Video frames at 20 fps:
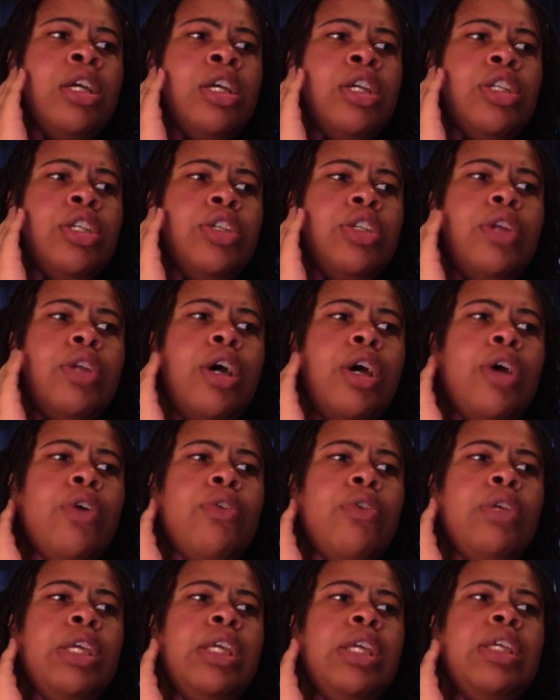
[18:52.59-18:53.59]
you
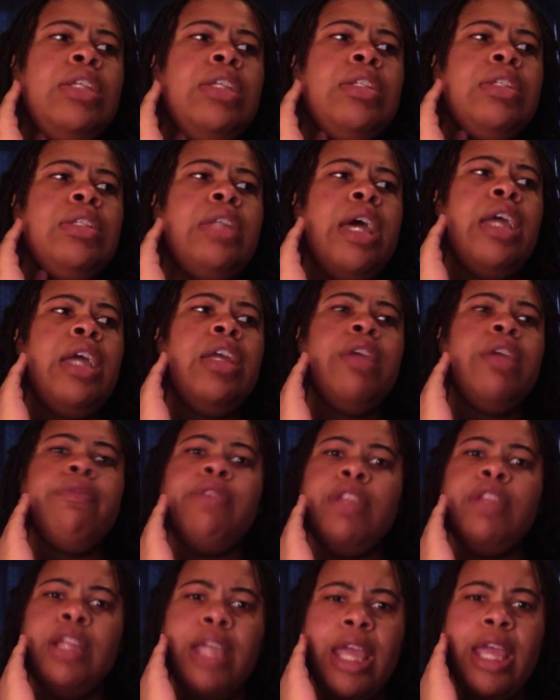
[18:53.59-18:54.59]
know, he's not here
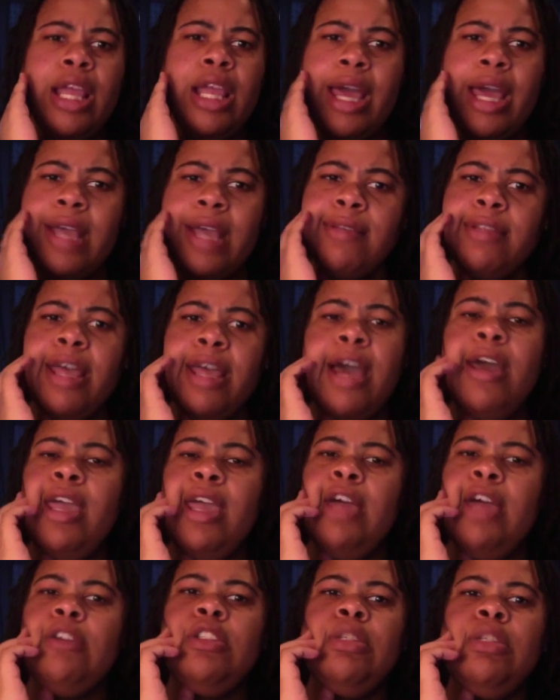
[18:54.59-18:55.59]
for the gay lifestyle,
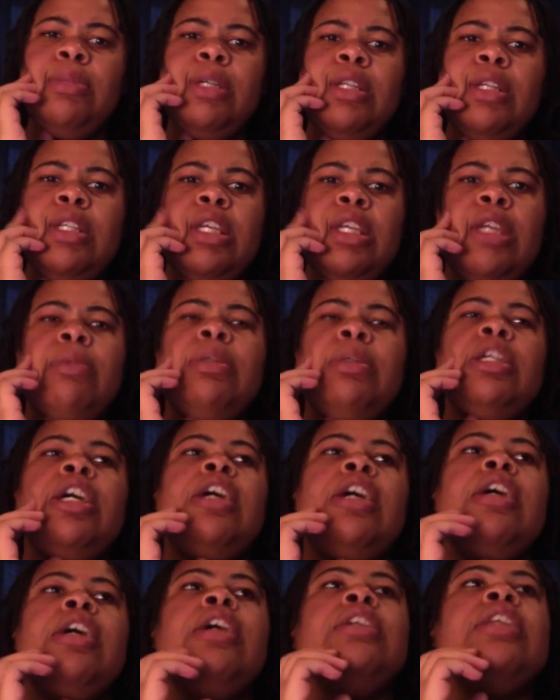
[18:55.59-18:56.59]
LGBT,
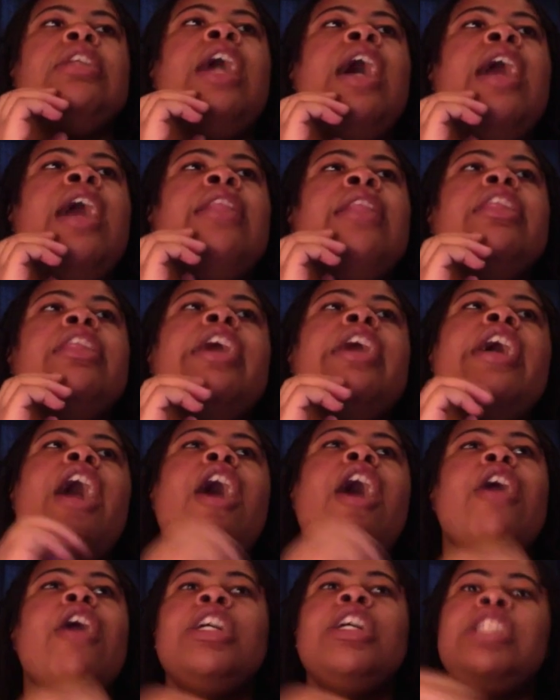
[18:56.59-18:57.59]
because they
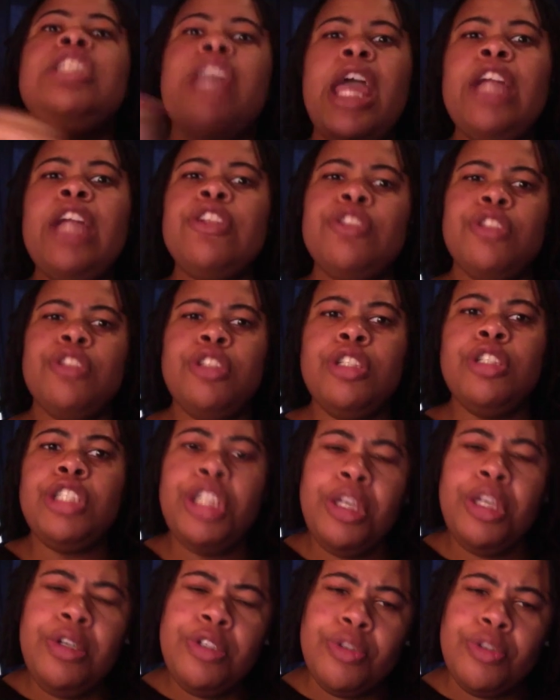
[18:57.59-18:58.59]
are a danger to
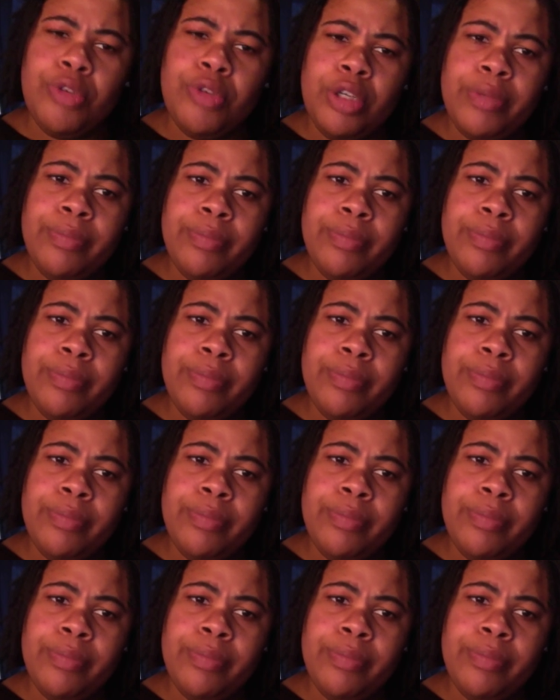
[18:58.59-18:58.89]
children.